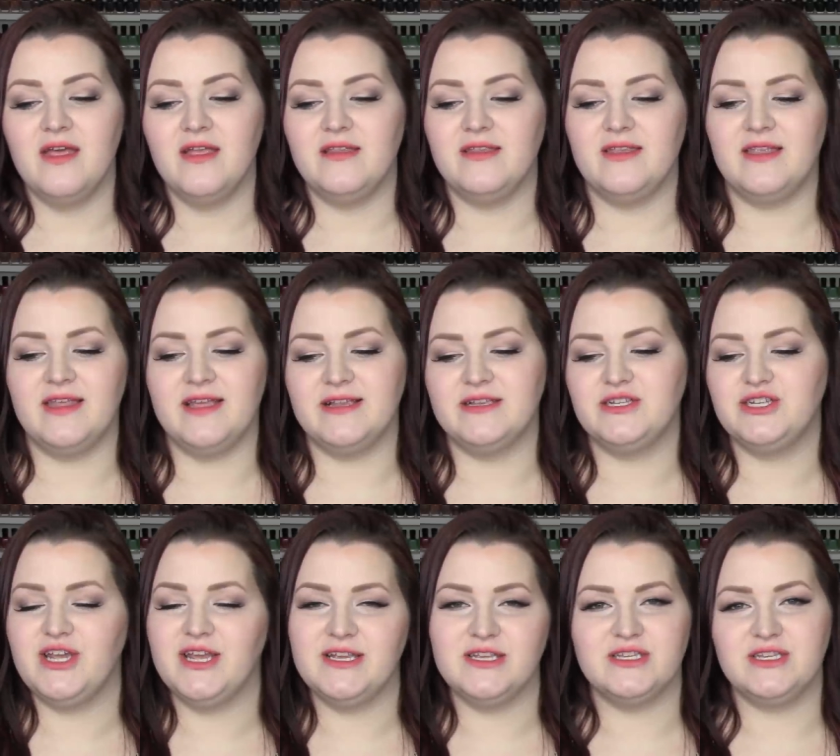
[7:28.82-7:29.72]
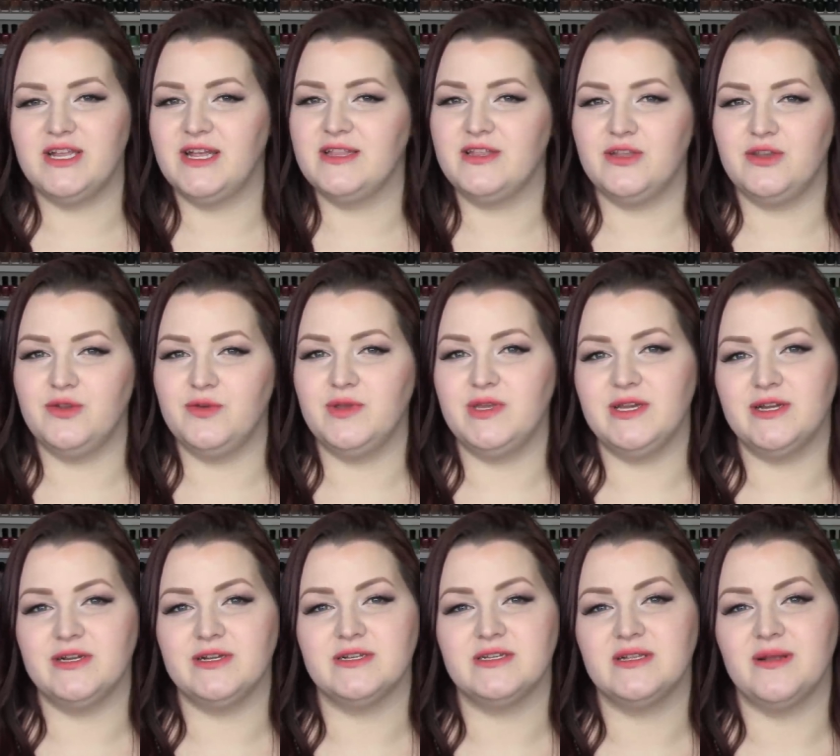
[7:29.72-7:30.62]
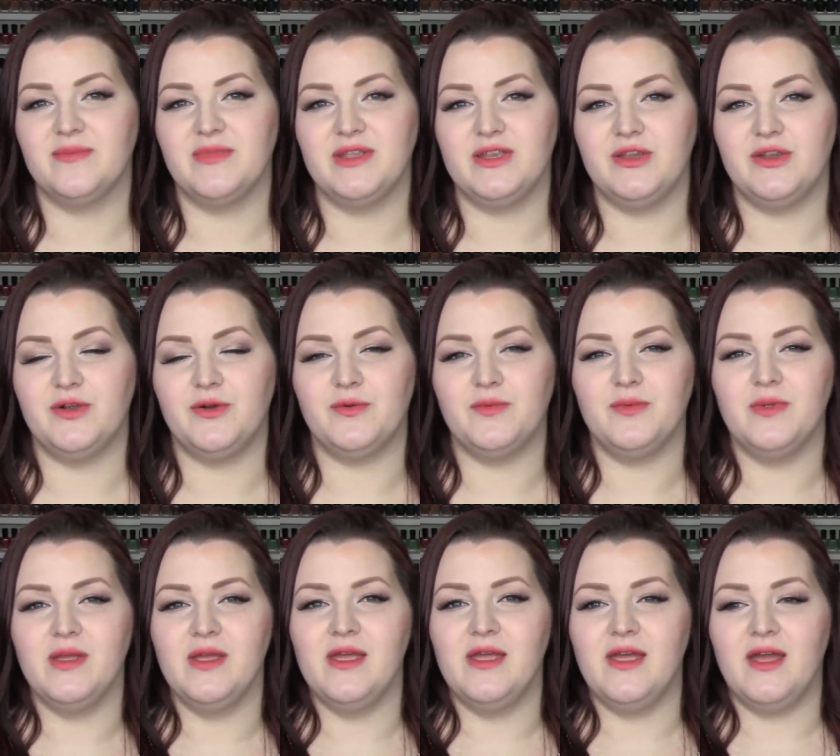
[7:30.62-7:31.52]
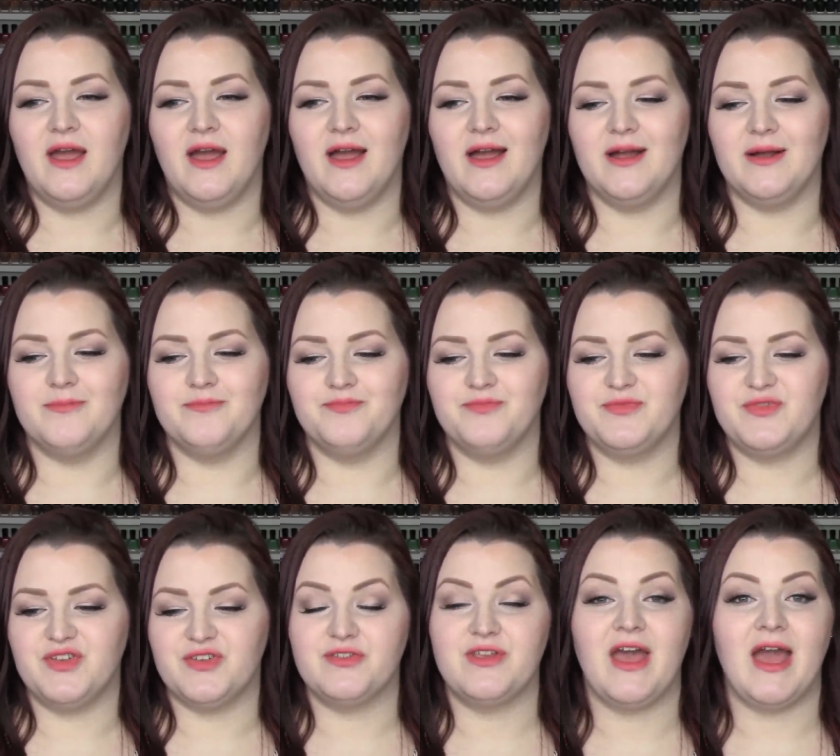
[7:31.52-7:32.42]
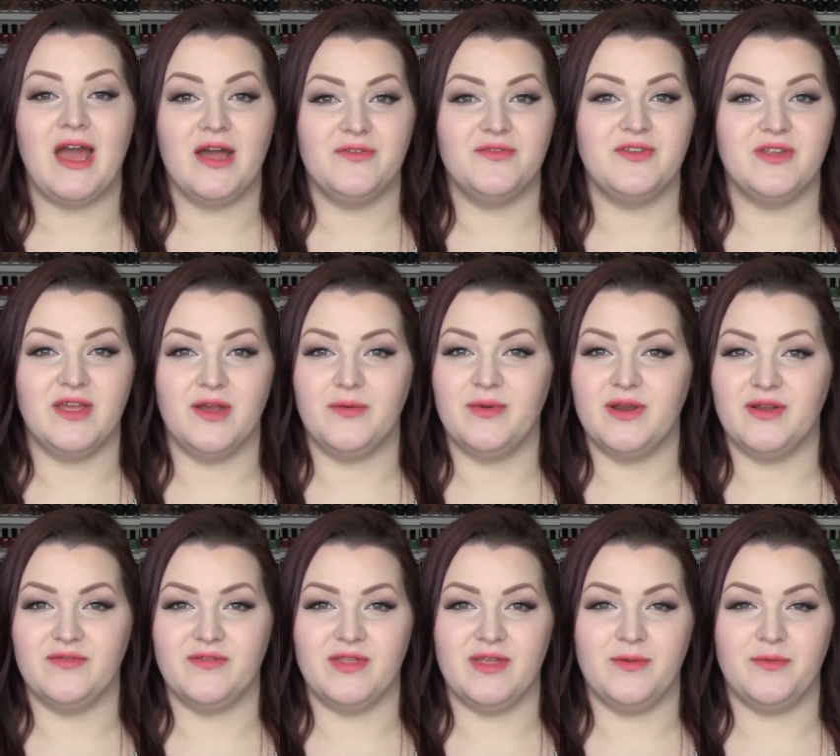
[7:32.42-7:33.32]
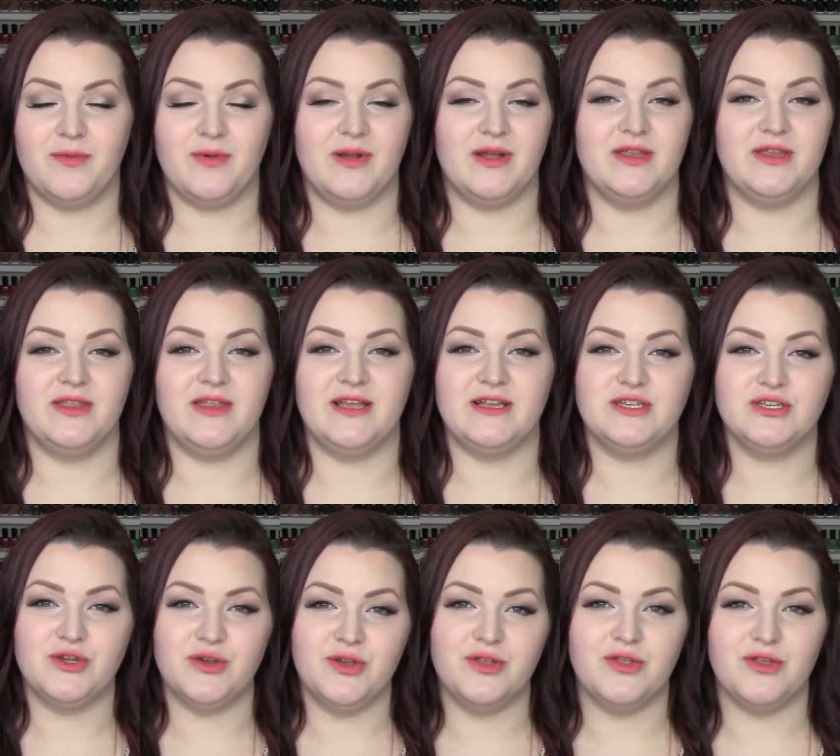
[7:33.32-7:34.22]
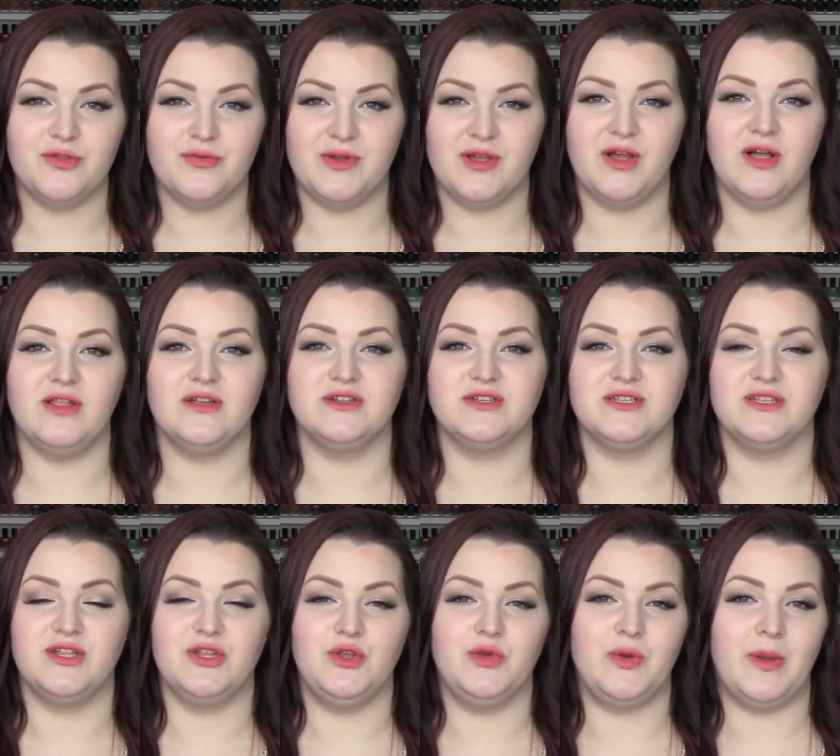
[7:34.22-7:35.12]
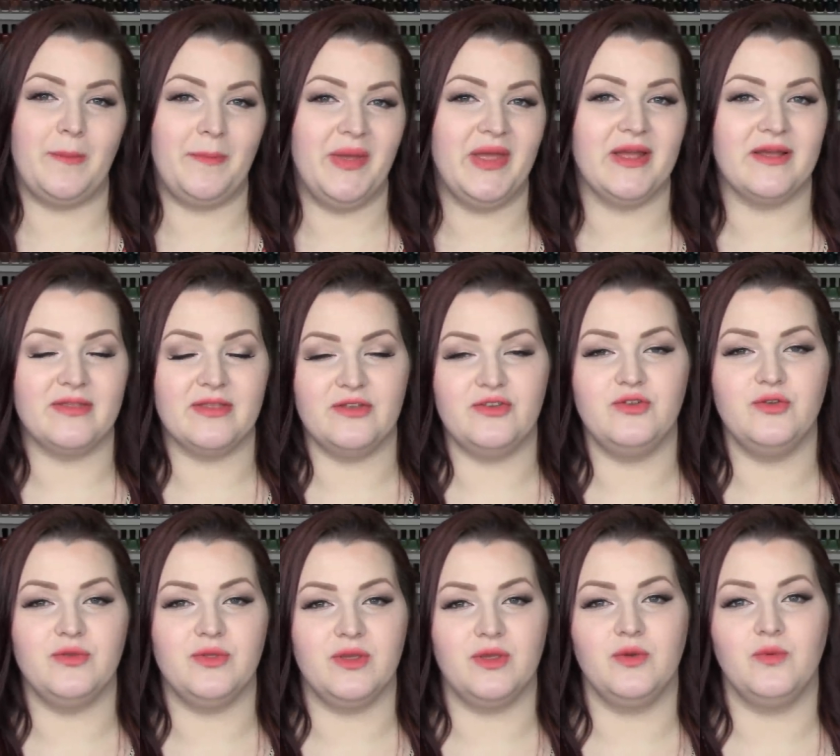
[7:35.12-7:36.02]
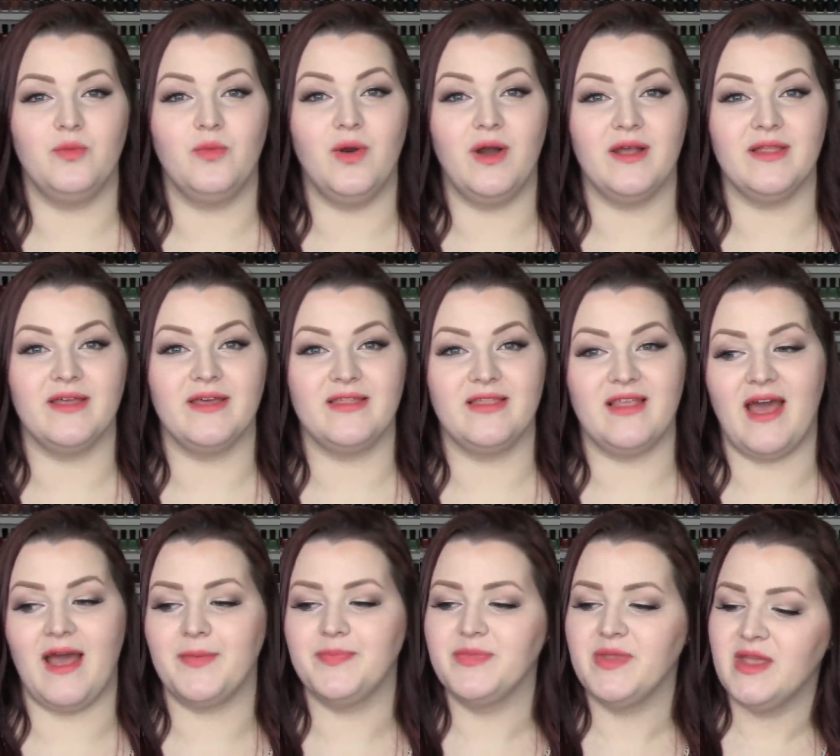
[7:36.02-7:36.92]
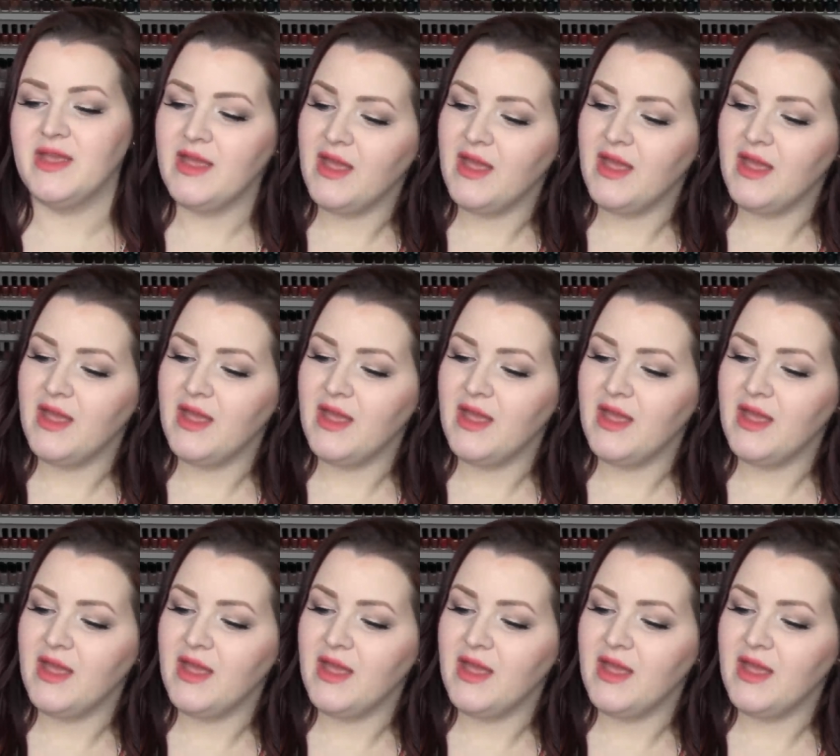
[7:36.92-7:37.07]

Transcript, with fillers: And they changed it at the new year or something. You don't um, just have to get whatever they want. They show you the three colors and then you can pick the two that you want like that.